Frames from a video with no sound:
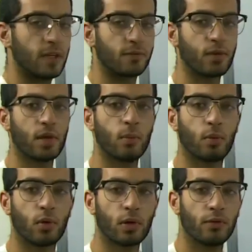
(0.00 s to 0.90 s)
a very
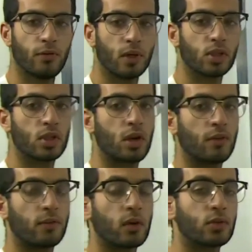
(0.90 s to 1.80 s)
important function
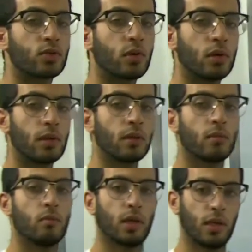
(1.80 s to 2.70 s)
of controlling
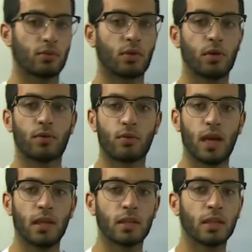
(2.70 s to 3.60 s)
the body growth
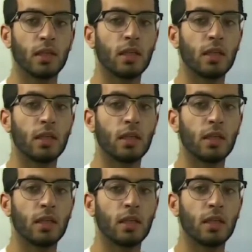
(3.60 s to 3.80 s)
rate,